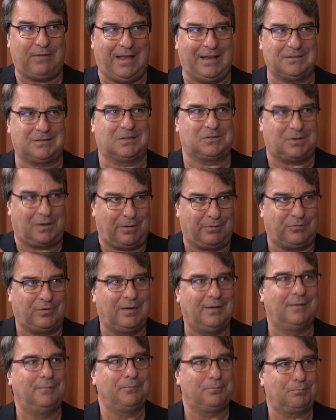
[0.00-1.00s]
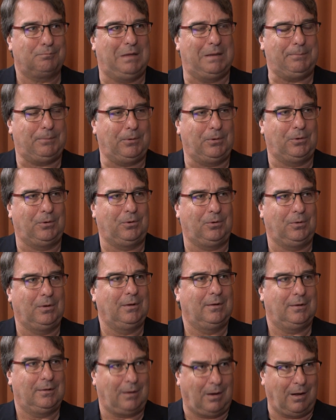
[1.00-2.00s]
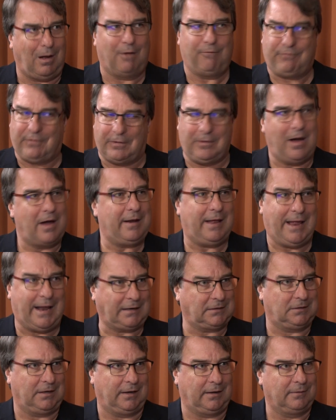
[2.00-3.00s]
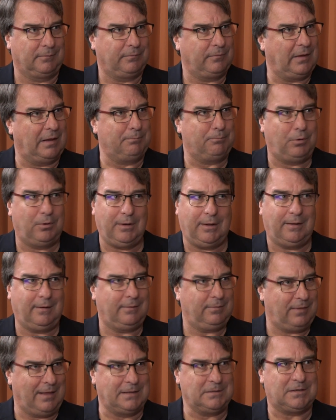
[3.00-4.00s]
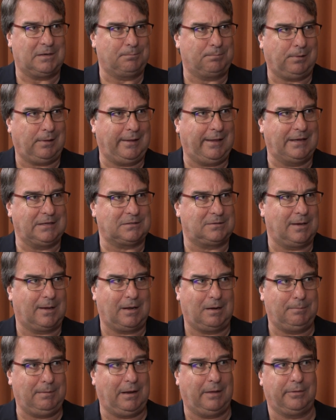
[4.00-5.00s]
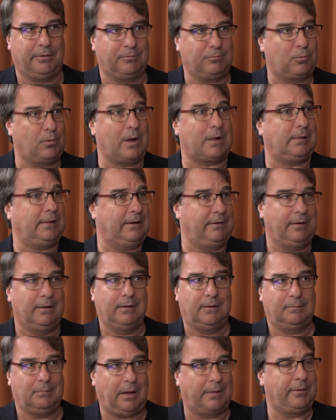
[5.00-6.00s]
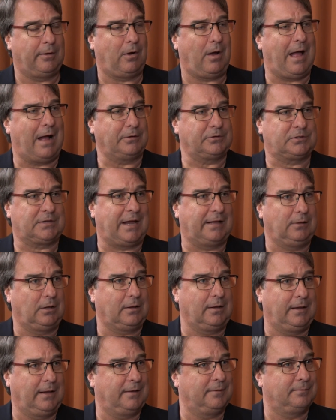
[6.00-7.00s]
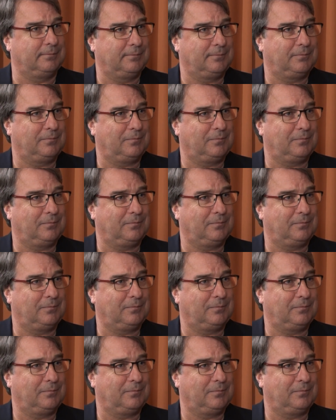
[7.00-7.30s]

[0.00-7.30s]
phases of people who if they're not acting and putting things in place, they're going to be on, quickly on the outside looking in.